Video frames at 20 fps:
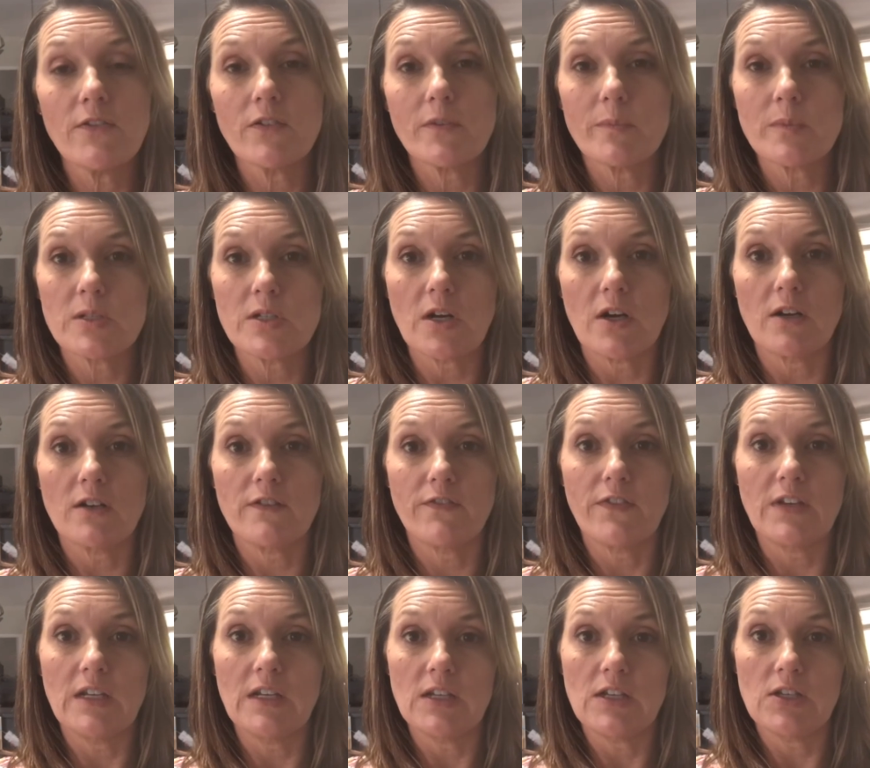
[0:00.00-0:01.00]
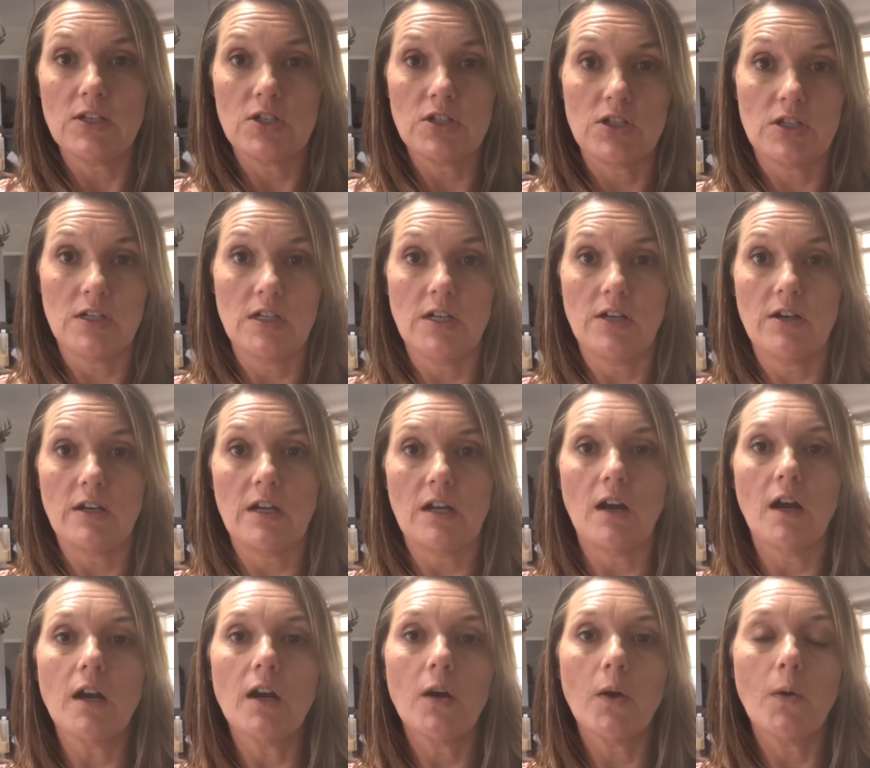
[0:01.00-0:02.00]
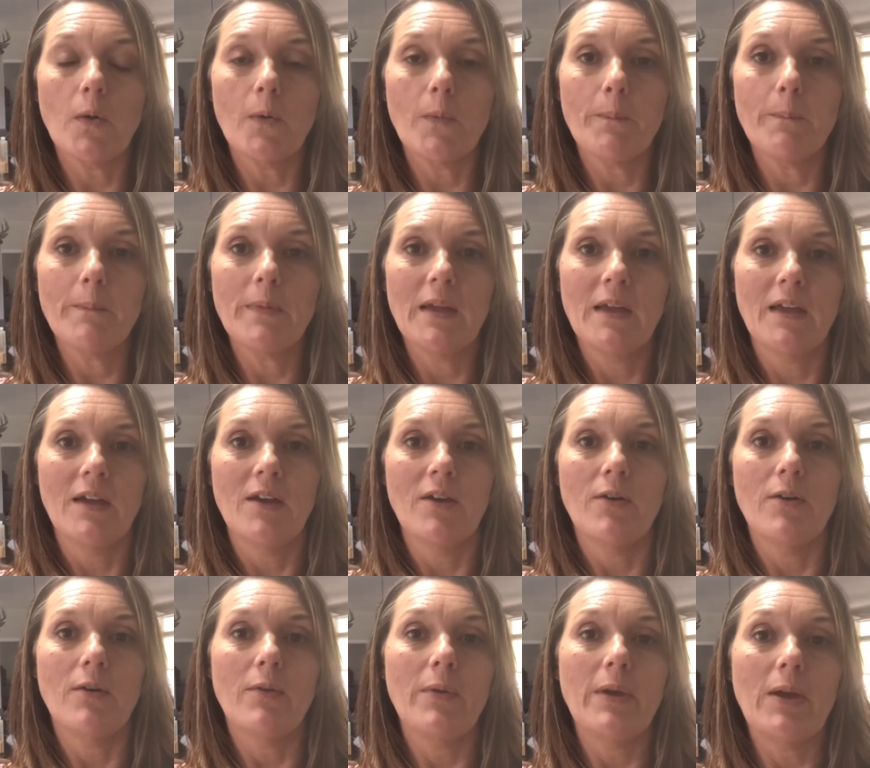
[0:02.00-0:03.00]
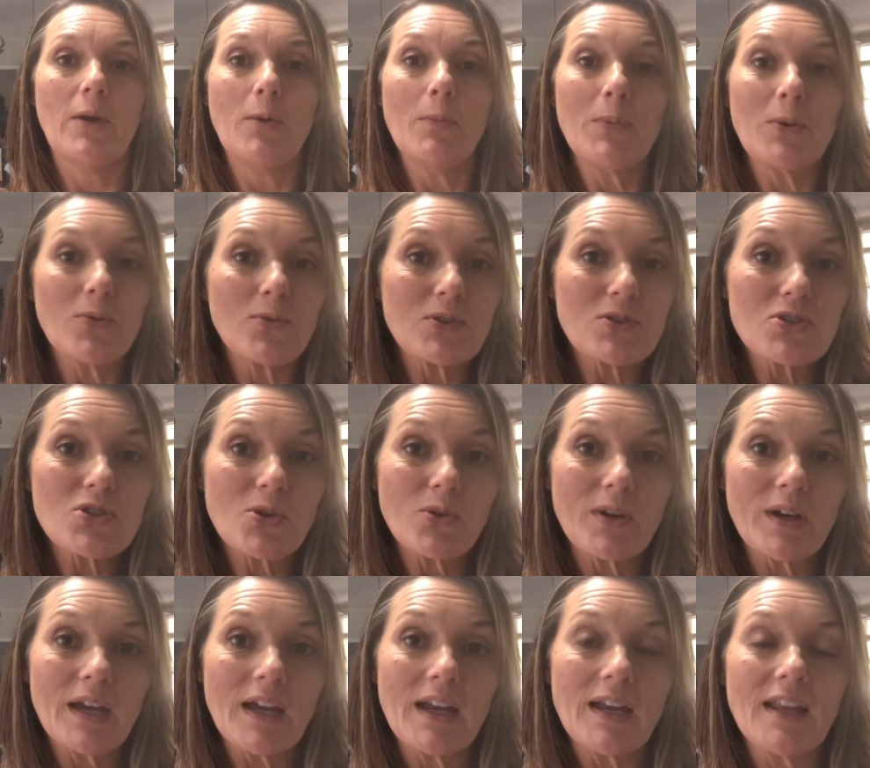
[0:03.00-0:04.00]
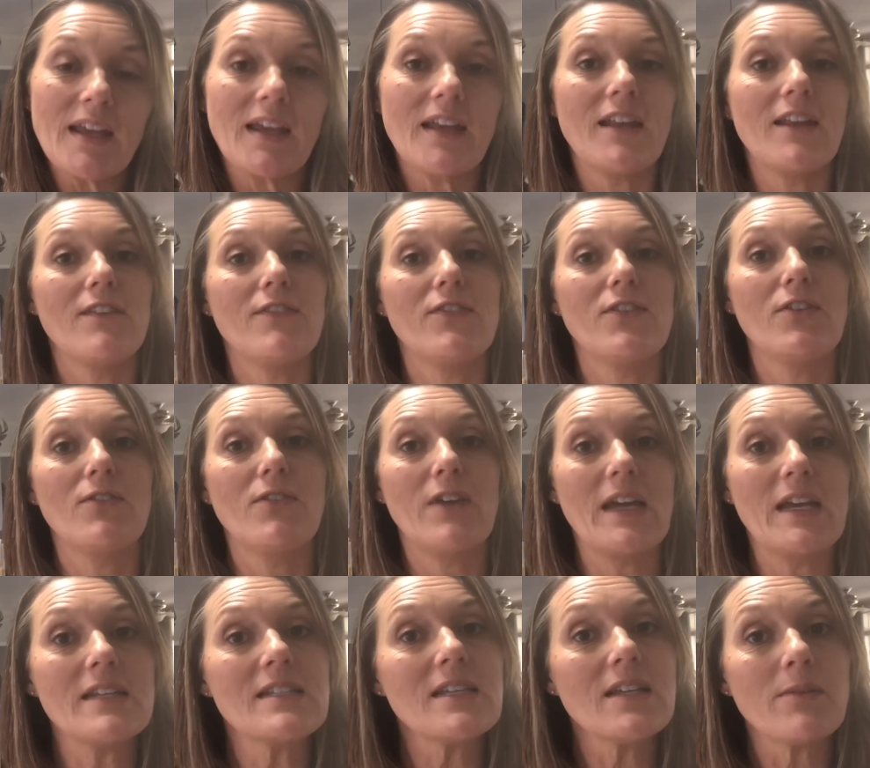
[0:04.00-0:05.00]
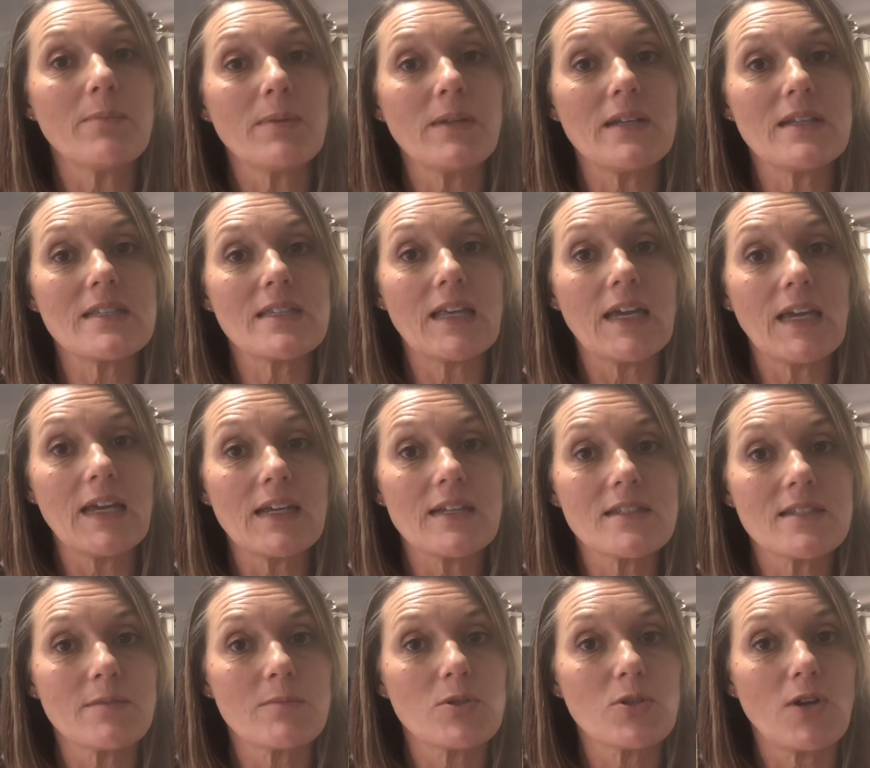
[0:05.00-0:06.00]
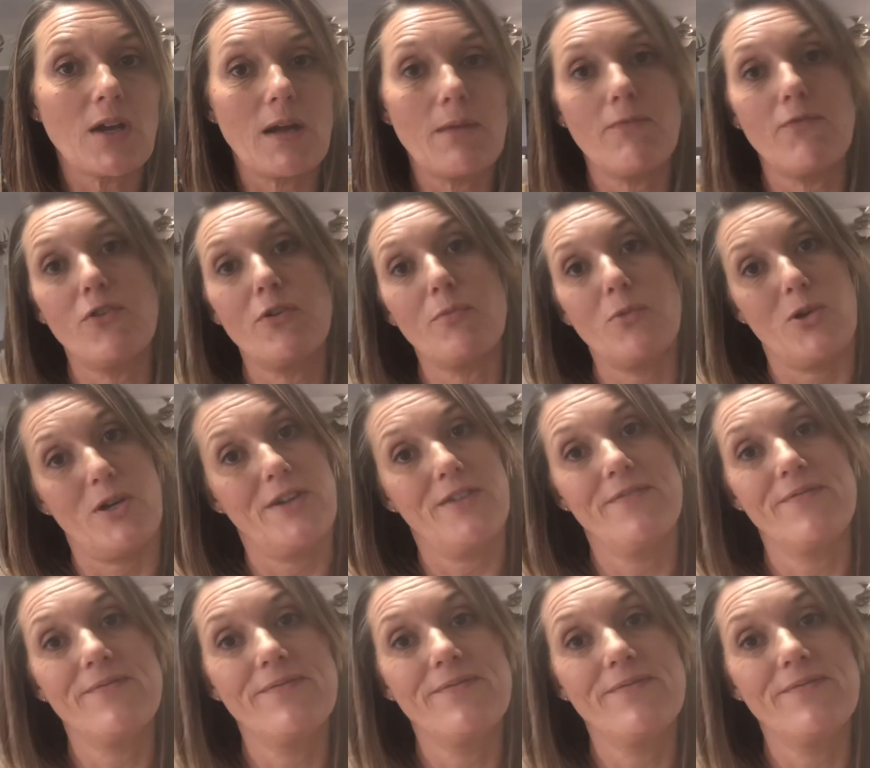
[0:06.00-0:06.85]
from start to finish here at our home. We hope you enjoyed, and if you liked it, please like and subscribe for more.